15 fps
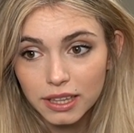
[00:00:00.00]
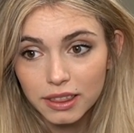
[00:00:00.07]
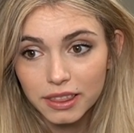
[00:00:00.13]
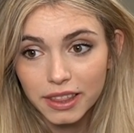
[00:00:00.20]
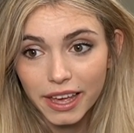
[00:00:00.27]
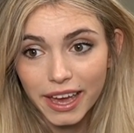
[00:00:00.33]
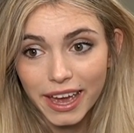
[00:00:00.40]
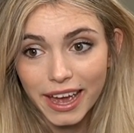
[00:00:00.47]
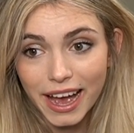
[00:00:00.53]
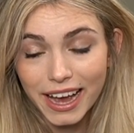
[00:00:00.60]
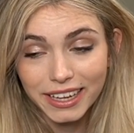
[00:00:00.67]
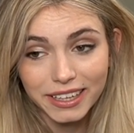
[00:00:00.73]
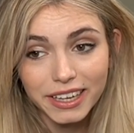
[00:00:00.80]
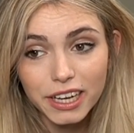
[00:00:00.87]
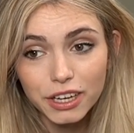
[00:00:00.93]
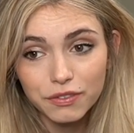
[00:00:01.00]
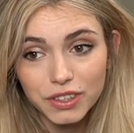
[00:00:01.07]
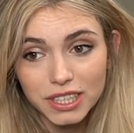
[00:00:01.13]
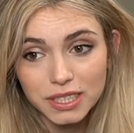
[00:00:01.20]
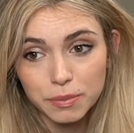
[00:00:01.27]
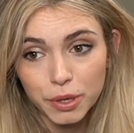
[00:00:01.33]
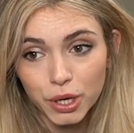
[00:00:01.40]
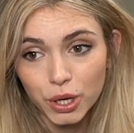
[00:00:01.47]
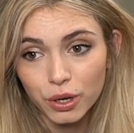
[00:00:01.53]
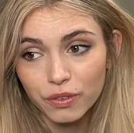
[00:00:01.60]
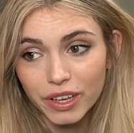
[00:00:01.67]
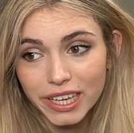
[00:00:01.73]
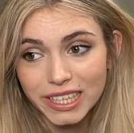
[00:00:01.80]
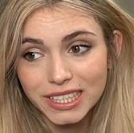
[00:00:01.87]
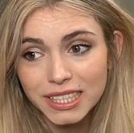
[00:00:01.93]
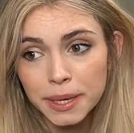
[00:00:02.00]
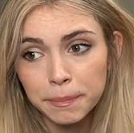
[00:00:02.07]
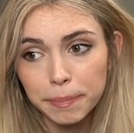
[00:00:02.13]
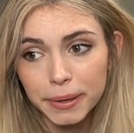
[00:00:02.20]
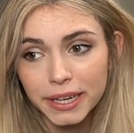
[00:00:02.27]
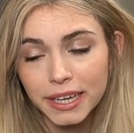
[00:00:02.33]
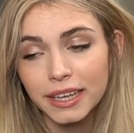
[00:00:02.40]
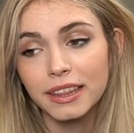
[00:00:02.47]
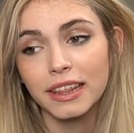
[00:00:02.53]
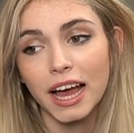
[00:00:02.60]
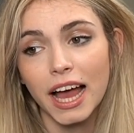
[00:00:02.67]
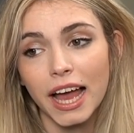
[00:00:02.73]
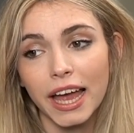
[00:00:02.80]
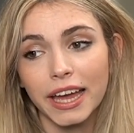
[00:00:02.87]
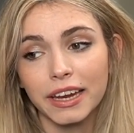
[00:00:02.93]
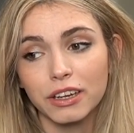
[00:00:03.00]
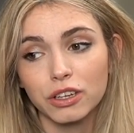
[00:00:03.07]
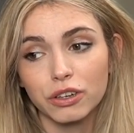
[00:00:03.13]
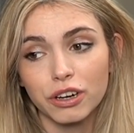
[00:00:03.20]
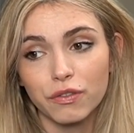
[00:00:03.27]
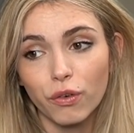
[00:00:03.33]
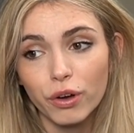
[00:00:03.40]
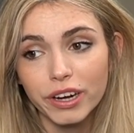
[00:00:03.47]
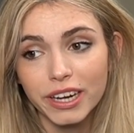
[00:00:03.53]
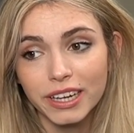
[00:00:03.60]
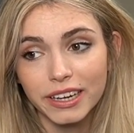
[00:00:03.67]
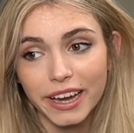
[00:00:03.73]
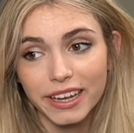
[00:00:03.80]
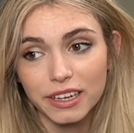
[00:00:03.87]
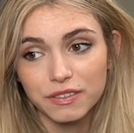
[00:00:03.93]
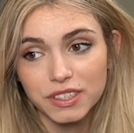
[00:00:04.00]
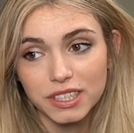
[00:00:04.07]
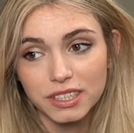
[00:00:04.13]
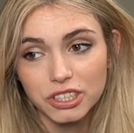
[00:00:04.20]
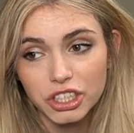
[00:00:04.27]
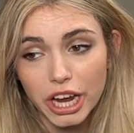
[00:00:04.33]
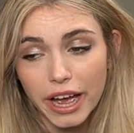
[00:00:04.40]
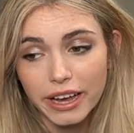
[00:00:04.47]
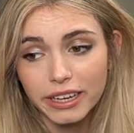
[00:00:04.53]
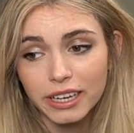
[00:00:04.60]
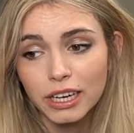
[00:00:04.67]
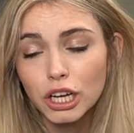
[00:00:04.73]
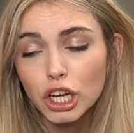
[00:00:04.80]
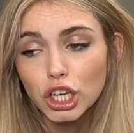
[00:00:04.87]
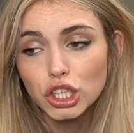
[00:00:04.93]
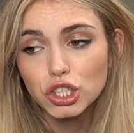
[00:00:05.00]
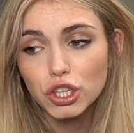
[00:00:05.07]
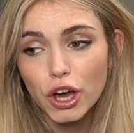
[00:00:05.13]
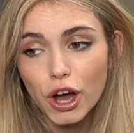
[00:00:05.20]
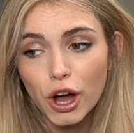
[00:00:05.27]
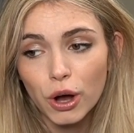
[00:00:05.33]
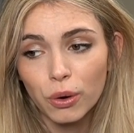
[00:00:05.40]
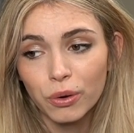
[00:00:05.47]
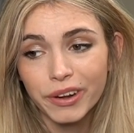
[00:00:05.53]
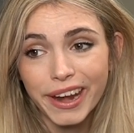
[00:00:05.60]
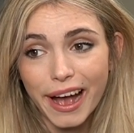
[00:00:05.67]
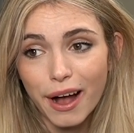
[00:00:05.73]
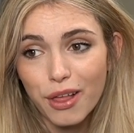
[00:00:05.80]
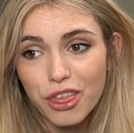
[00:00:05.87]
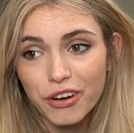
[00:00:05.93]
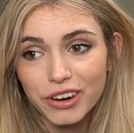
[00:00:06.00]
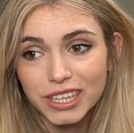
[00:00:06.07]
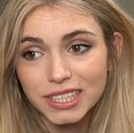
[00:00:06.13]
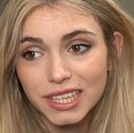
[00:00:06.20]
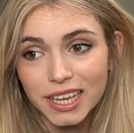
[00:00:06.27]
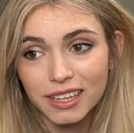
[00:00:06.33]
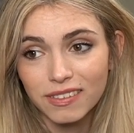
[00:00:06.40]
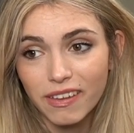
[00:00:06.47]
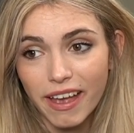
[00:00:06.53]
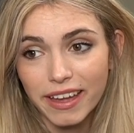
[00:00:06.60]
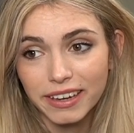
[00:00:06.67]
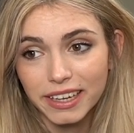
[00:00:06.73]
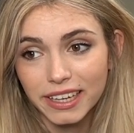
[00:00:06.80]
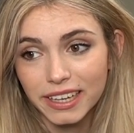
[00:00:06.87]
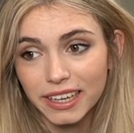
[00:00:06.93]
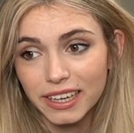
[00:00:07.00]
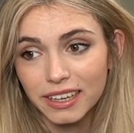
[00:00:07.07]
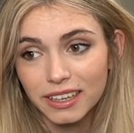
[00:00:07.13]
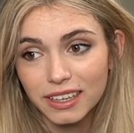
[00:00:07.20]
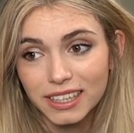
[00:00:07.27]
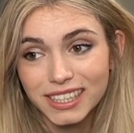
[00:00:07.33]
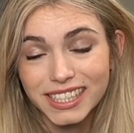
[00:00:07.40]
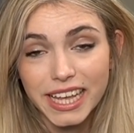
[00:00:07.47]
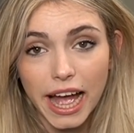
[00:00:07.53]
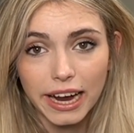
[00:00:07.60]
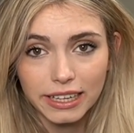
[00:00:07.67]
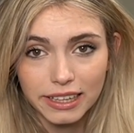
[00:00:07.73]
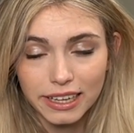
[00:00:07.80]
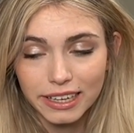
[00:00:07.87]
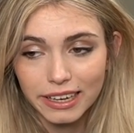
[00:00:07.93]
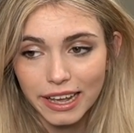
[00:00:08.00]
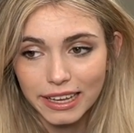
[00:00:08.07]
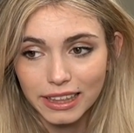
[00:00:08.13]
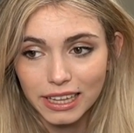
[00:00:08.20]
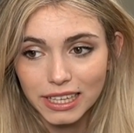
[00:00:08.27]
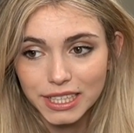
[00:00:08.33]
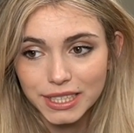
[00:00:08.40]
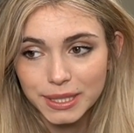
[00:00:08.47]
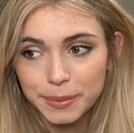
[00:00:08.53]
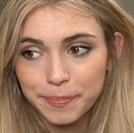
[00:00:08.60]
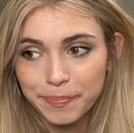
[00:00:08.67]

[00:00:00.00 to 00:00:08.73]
The idea of this move is simply that you're avoiding knight f6 check, so now there isn't any tactic like this.